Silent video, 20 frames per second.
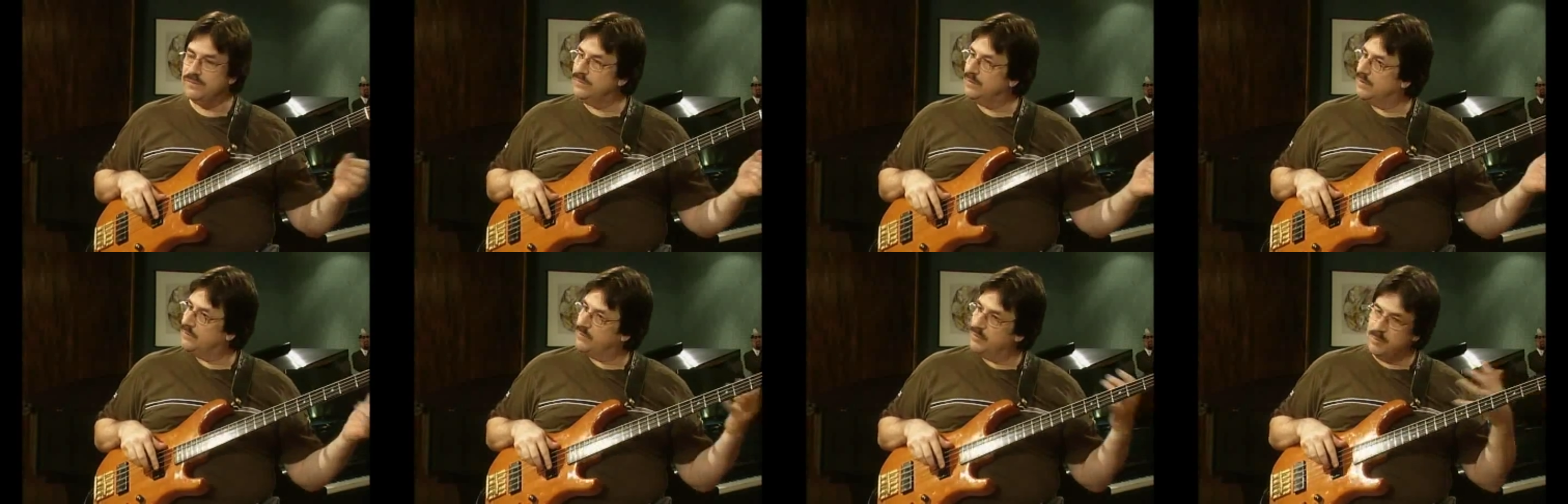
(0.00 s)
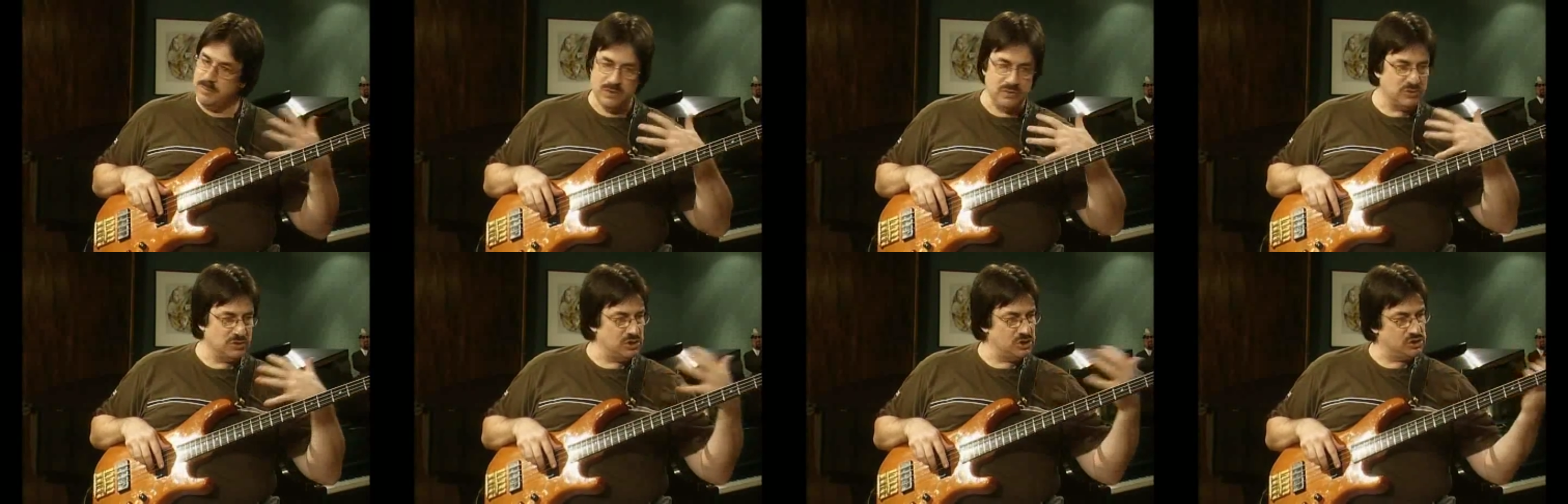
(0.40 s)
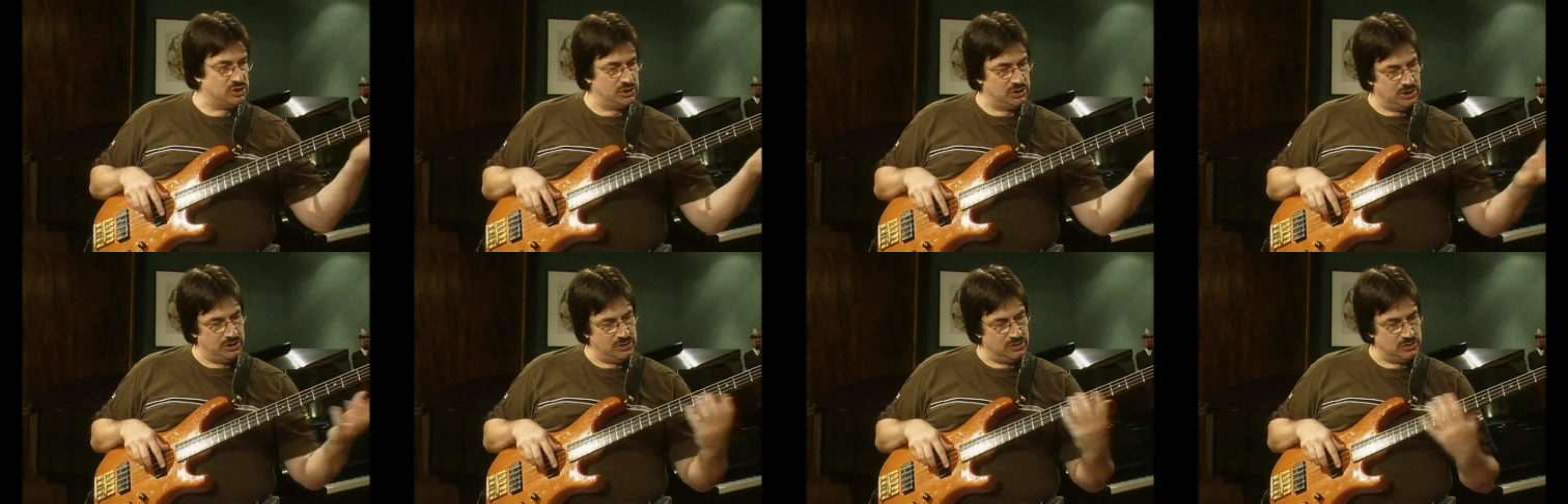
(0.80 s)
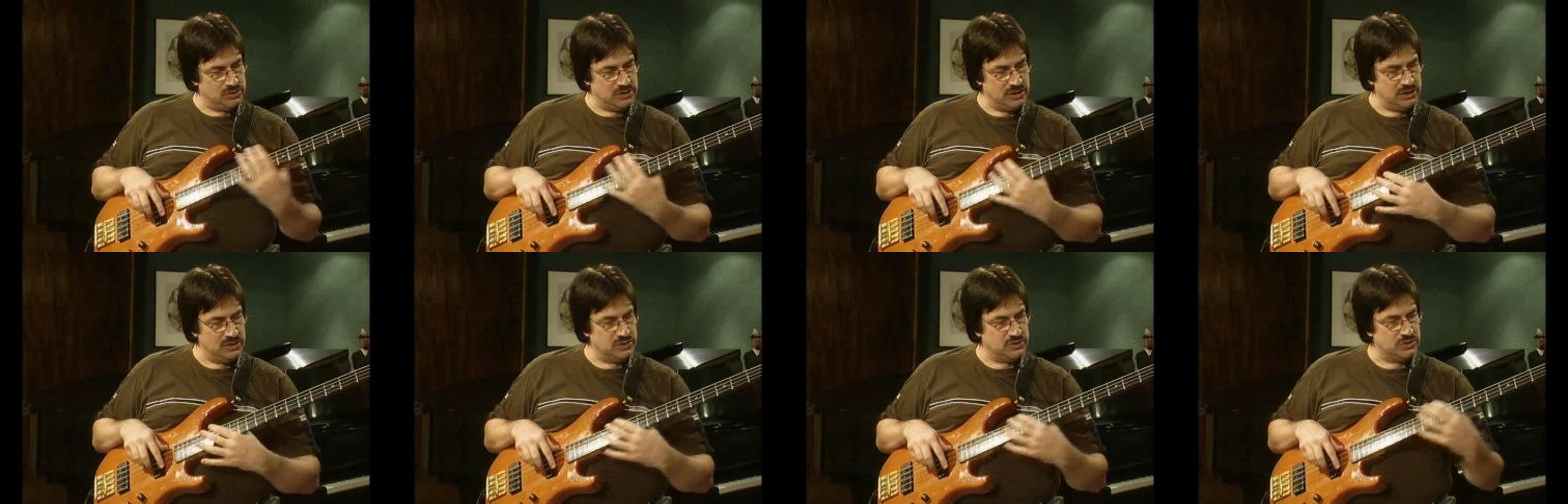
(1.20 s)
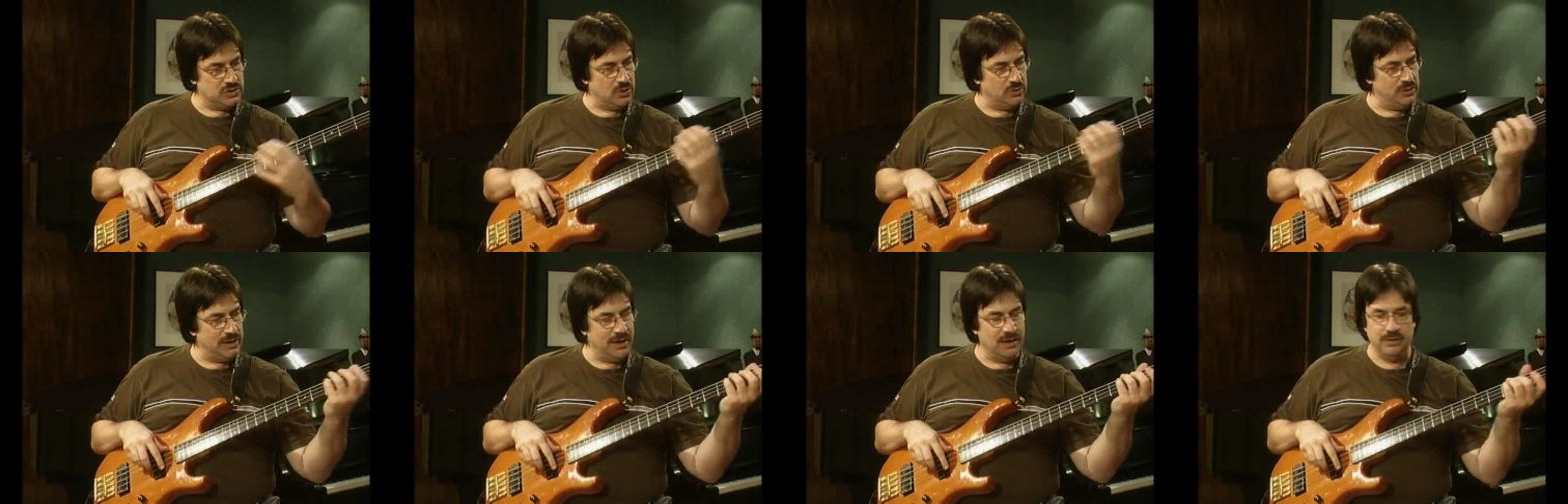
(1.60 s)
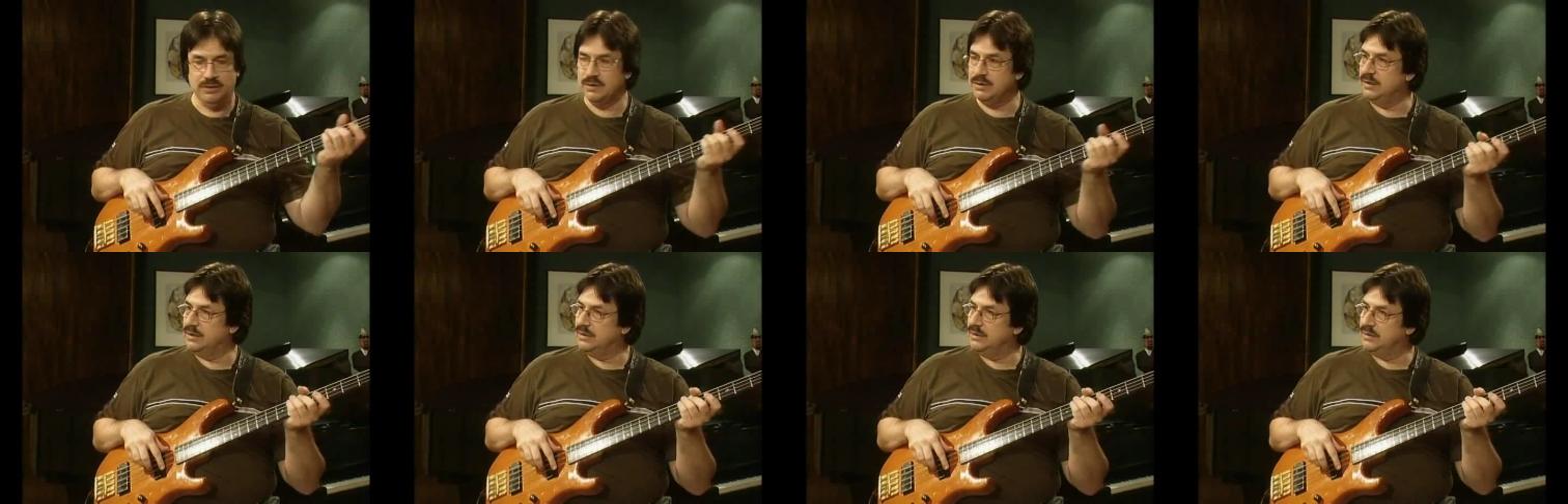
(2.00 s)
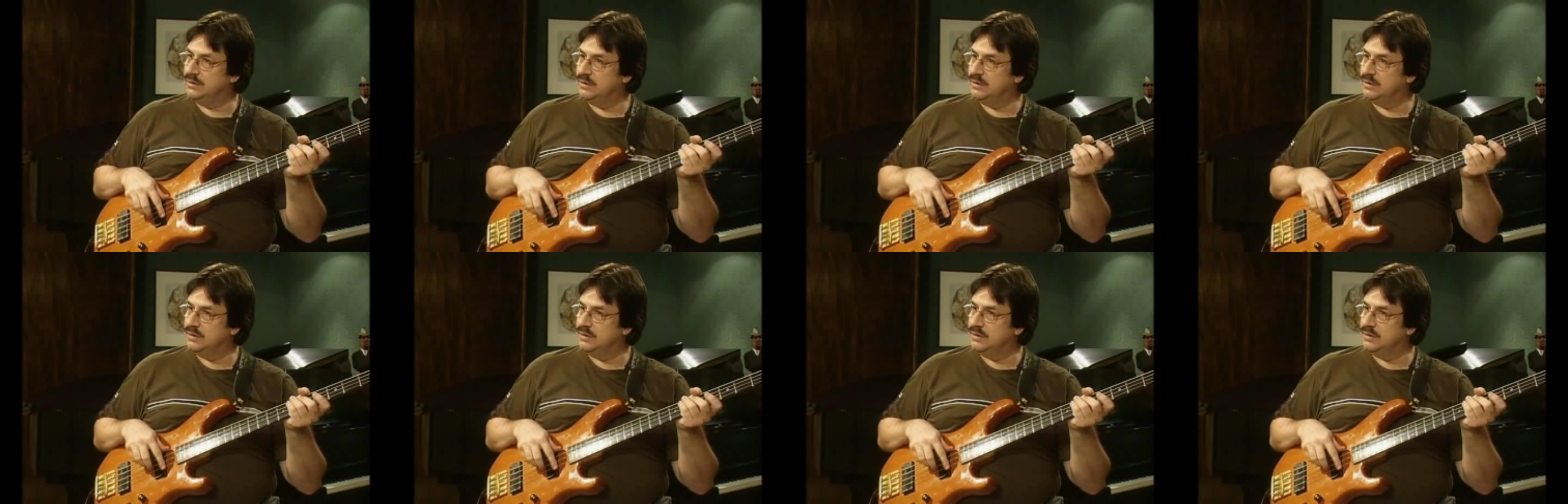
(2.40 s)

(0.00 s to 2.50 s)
If a musician understands tonality,